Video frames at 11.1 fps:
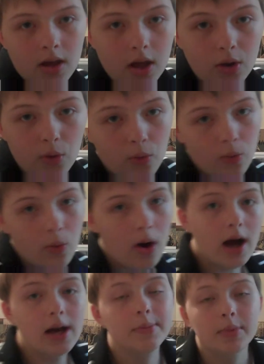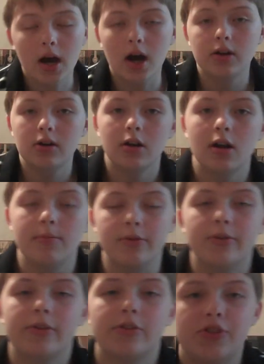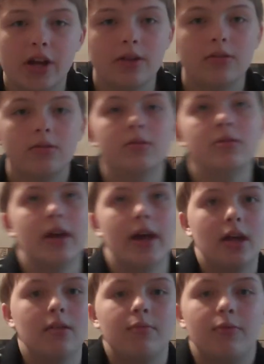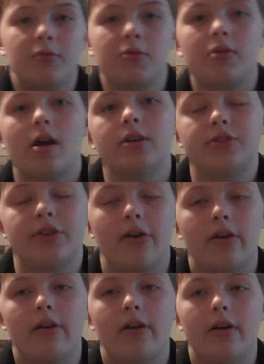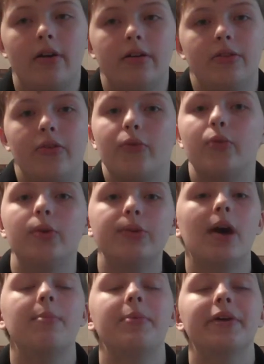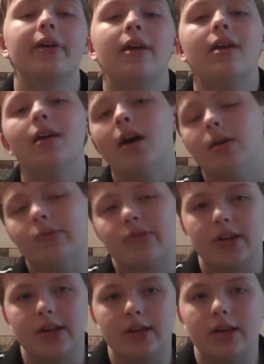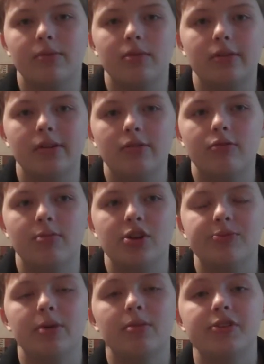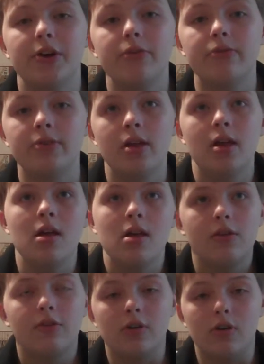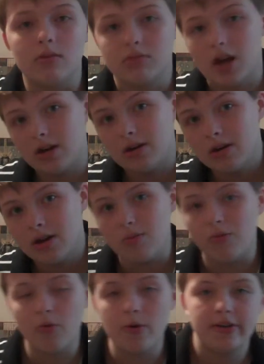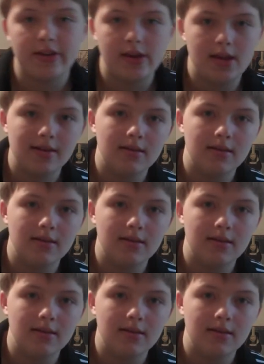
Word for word: Hello, I'm Connor, I'm new to this channel, and before I start on the school topic, I'm just going to give a little information about myself. So, I'm Connor, I'm 14,